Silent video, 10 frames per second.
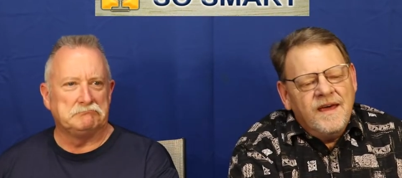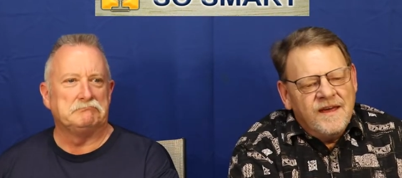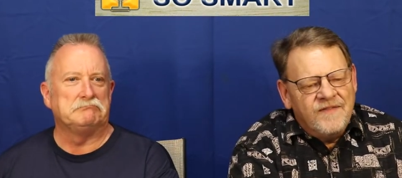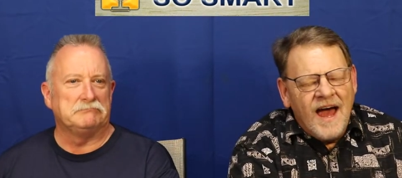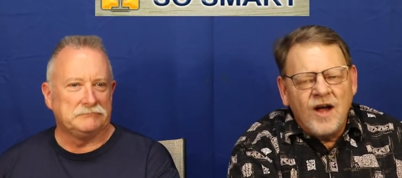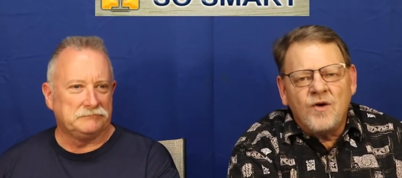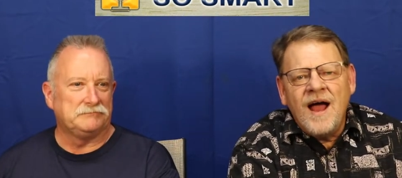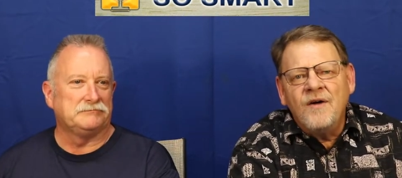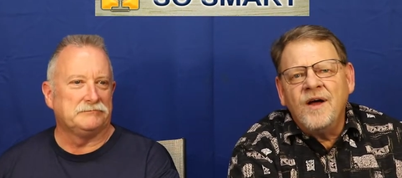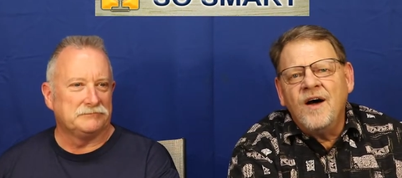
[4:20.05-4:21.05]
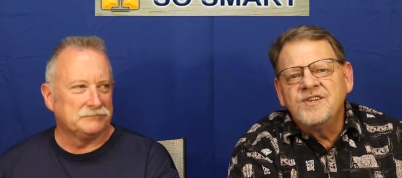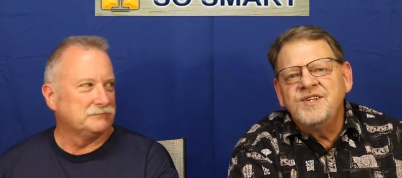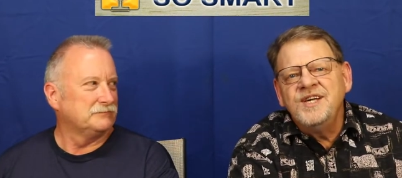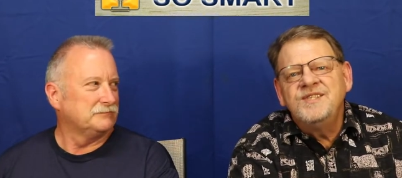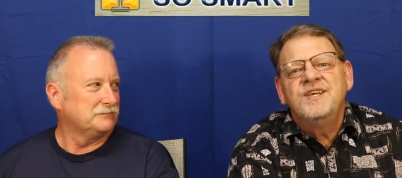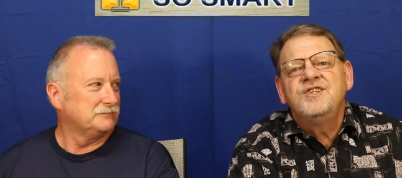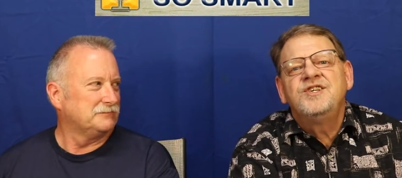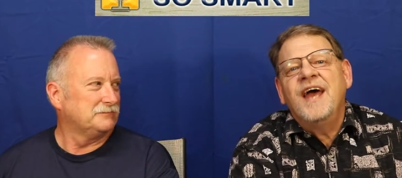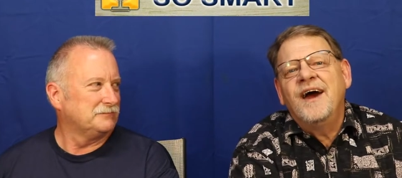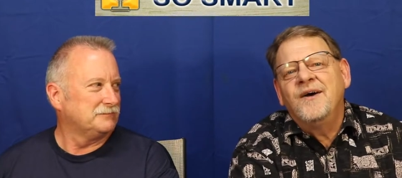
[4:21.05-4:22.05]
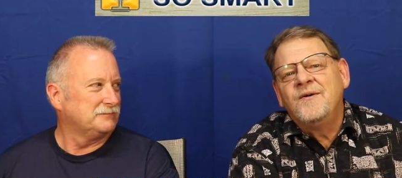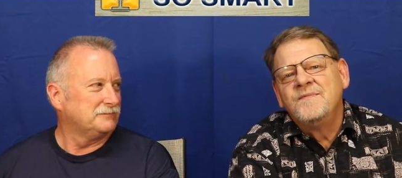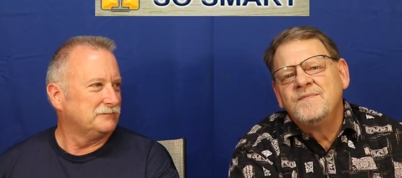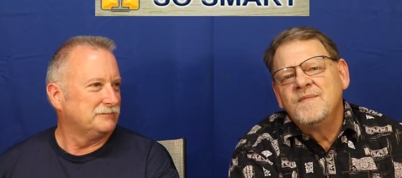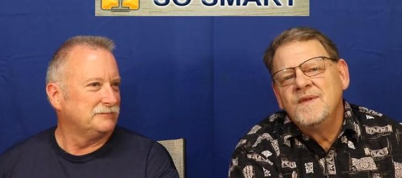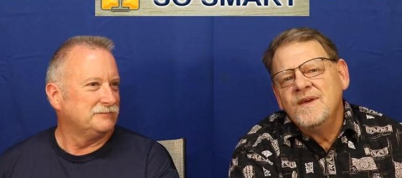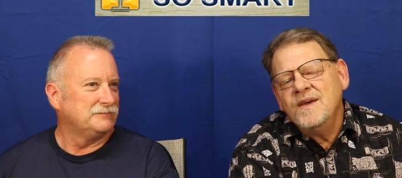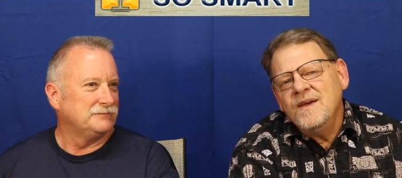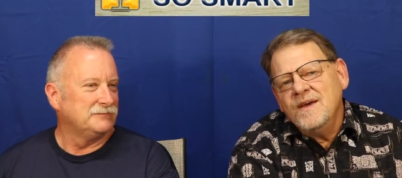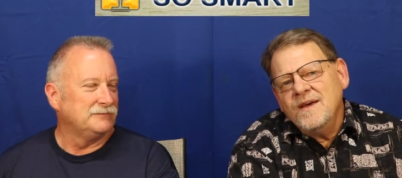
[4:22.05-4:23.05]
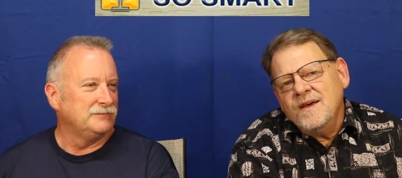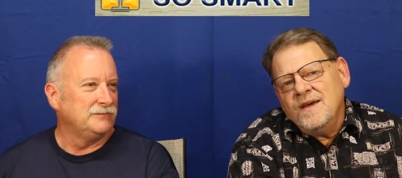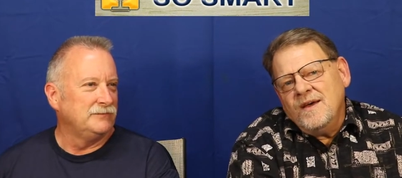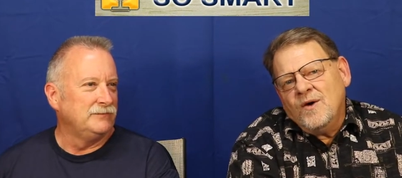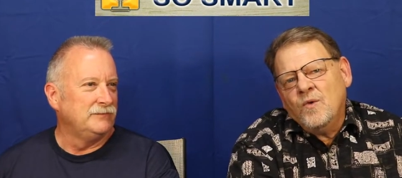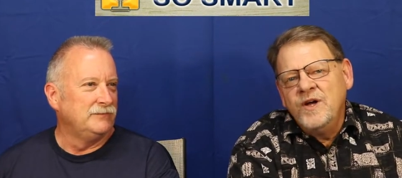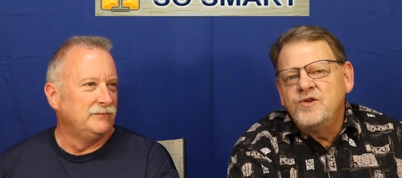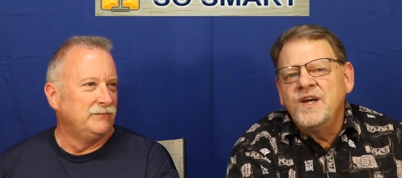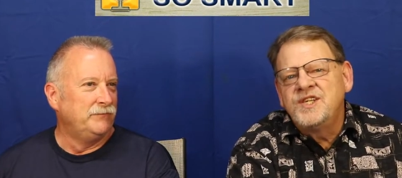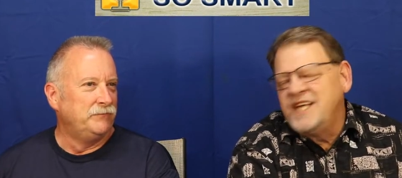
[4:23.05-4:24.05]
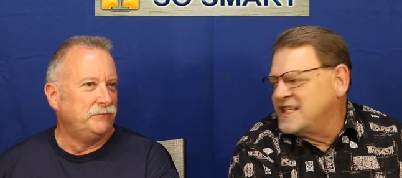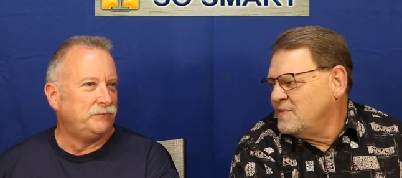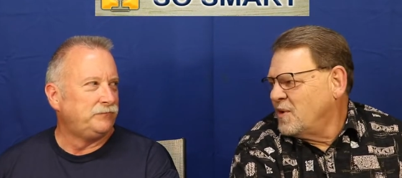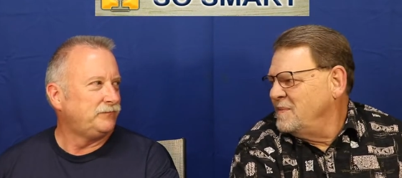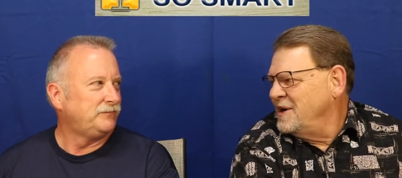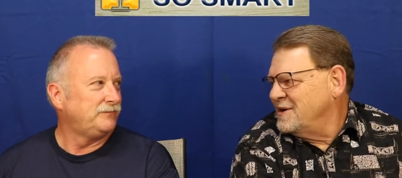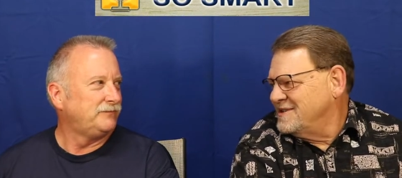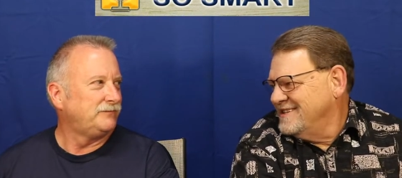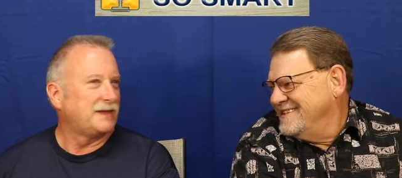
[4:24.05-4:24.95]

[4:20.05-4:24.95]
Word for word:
Speaker 1: If that groundhog sees his shadow, we drink six more beers.